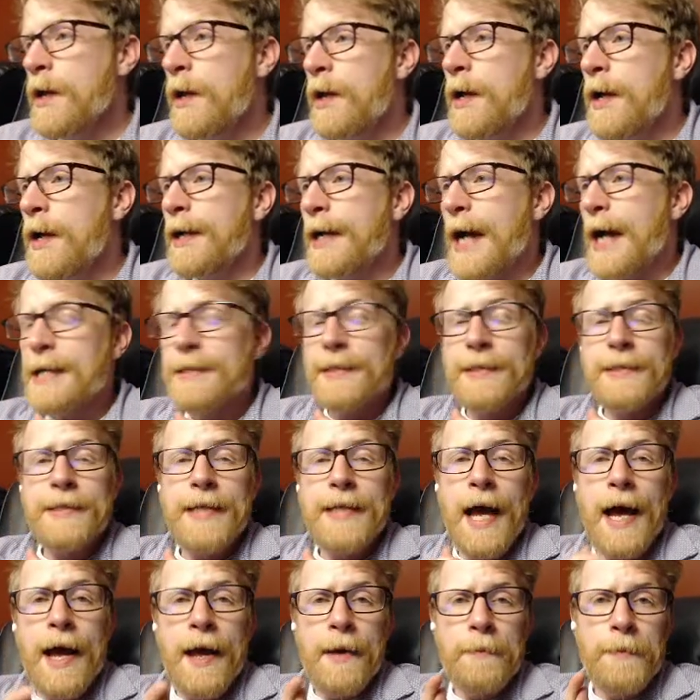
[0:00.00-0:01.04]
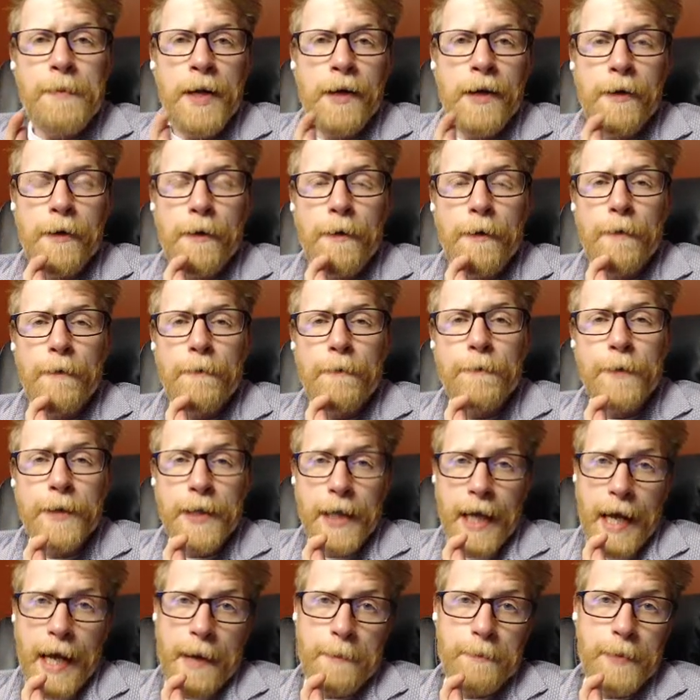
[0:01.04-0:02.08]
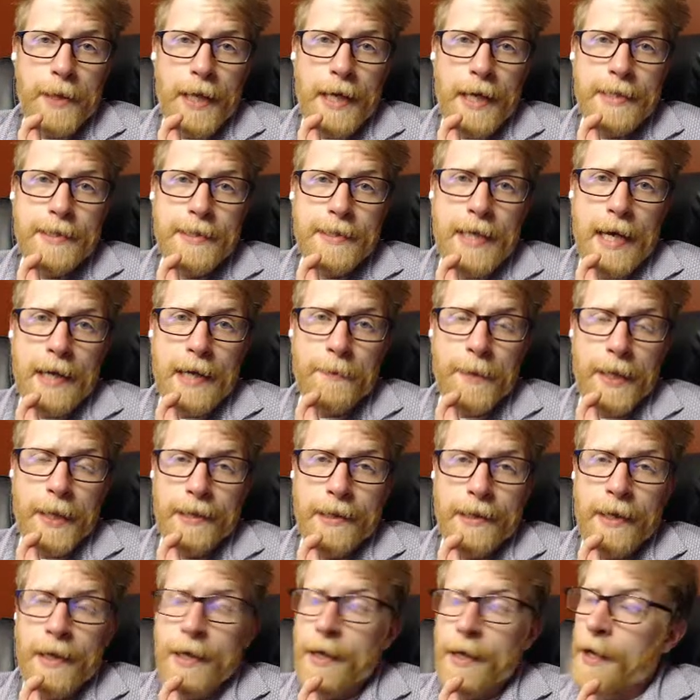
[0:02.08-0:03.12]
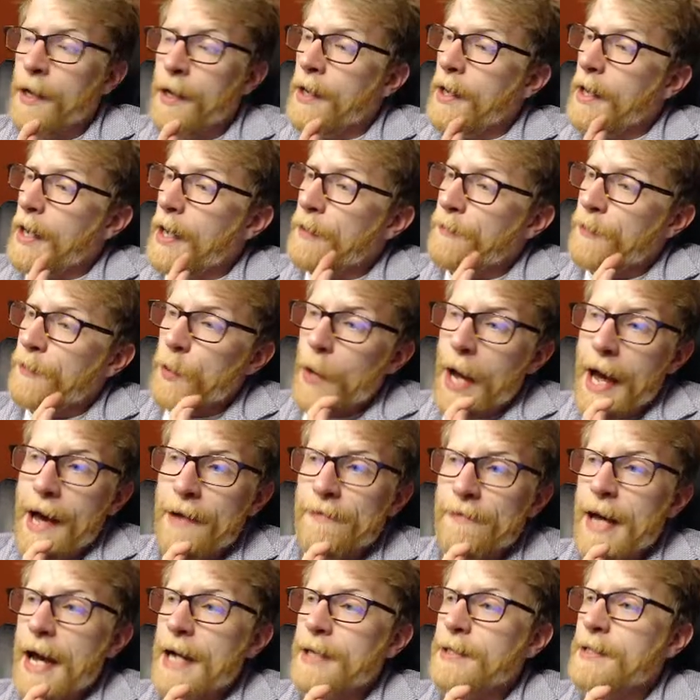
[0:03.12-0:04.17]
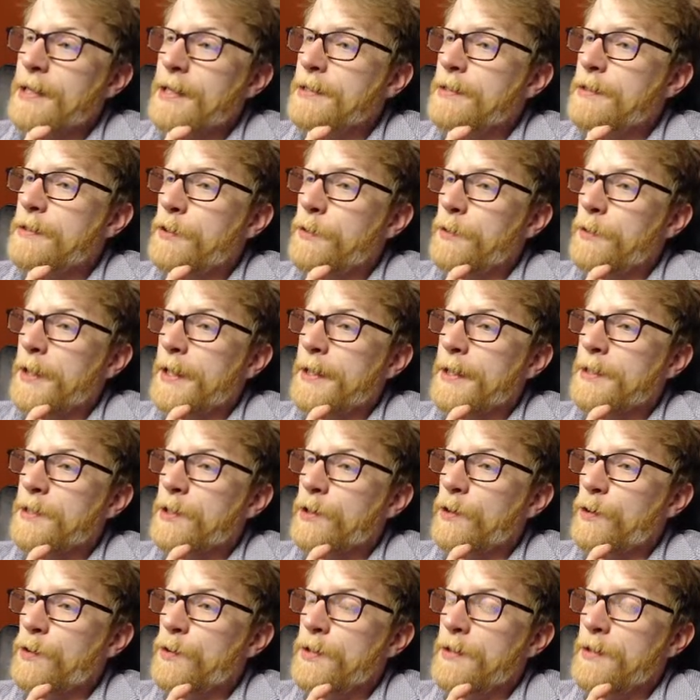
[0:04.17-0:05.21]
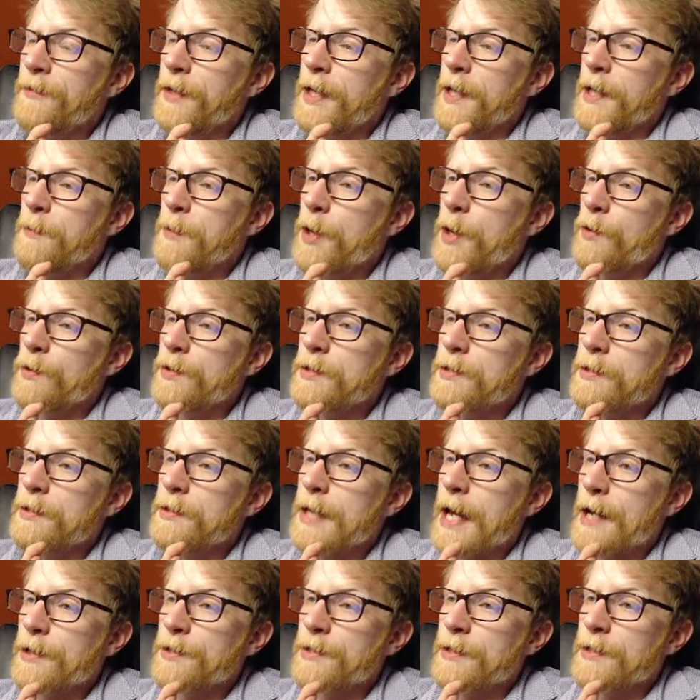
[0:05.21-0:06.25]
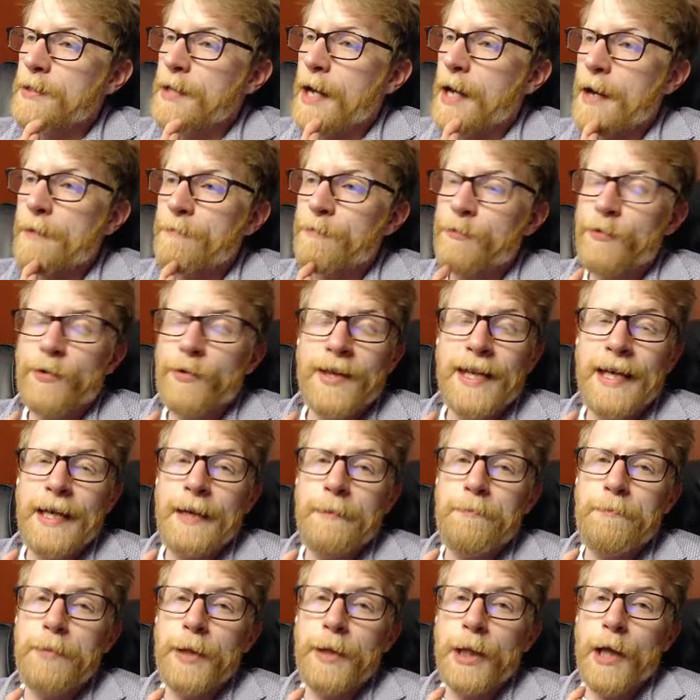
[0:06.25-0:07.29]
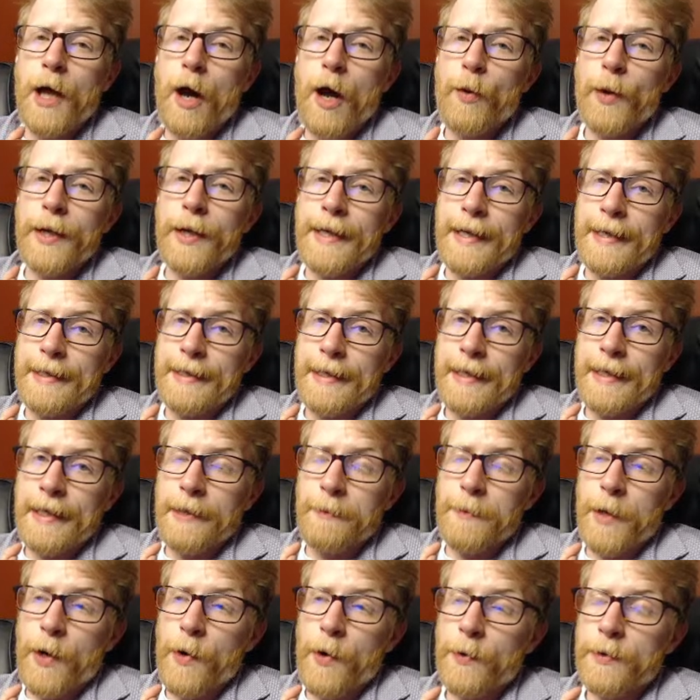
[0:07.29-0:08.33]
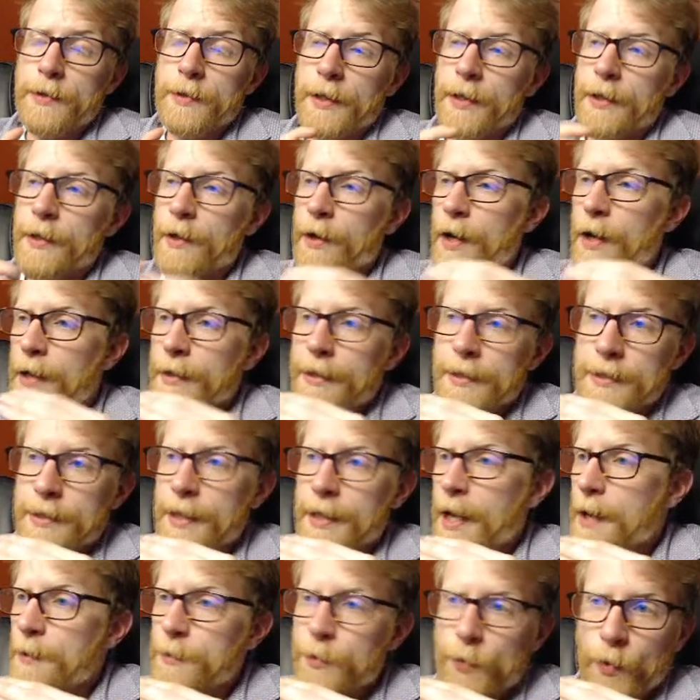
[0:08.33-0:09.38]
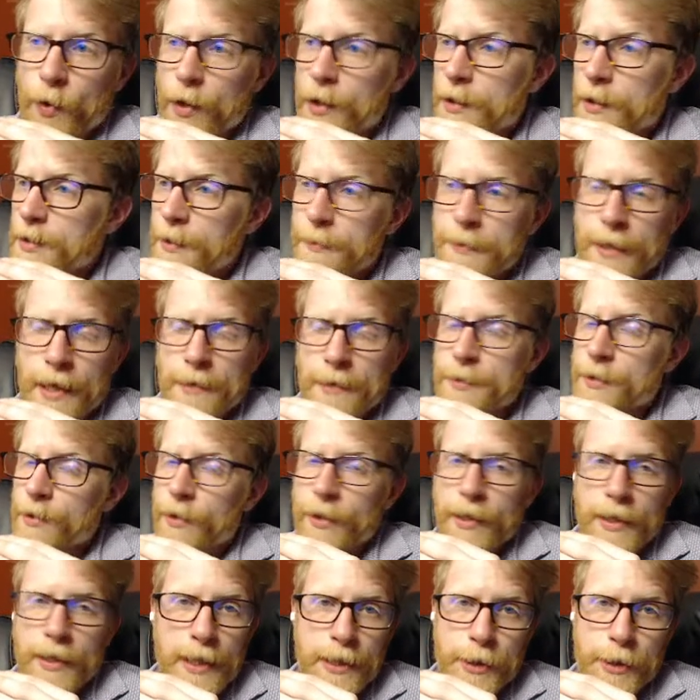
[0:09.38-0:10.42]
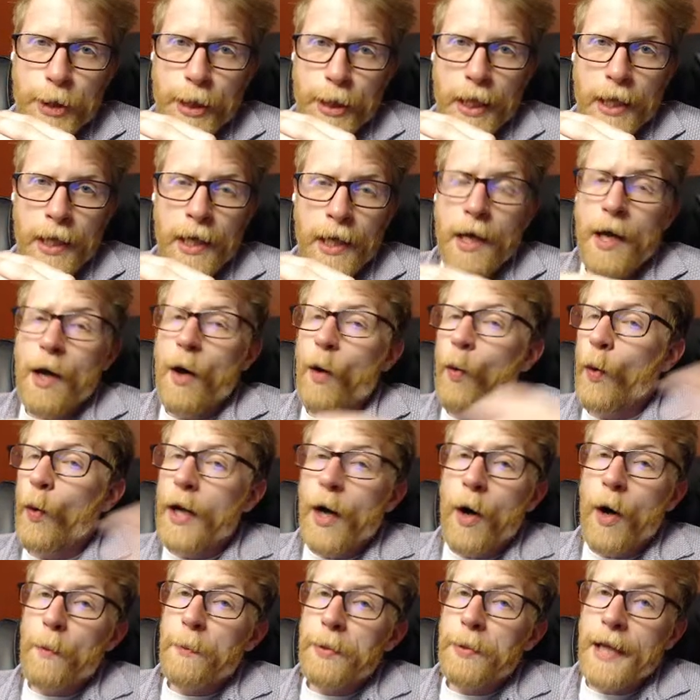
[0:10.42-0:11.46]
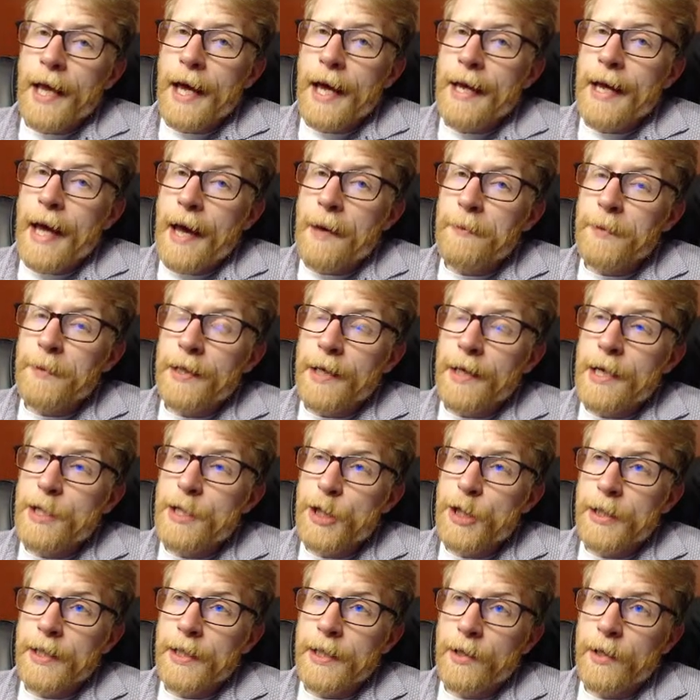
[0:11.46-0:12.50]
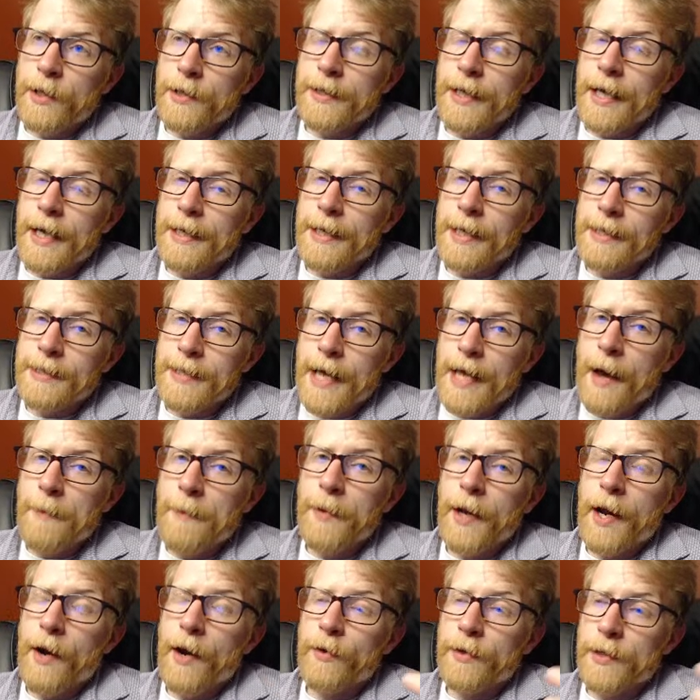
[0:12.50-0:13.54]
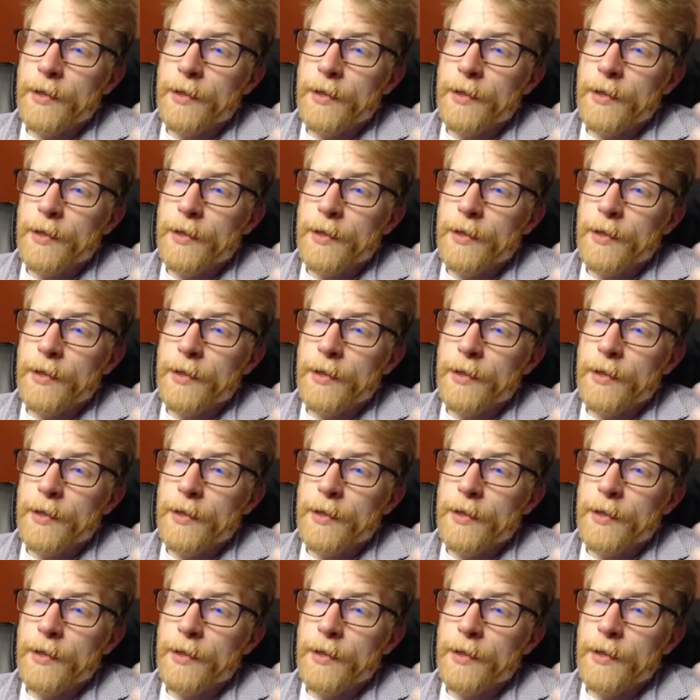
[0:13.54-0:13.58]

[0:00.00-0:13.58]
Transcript: Guys, it's time for the gameplay segment. If you have access to the exclusive emotes, now's the time for the blowin' it emote. You know how these games were, sometimes they're glitchy. We don't play emulation here on the NES Happy Hour.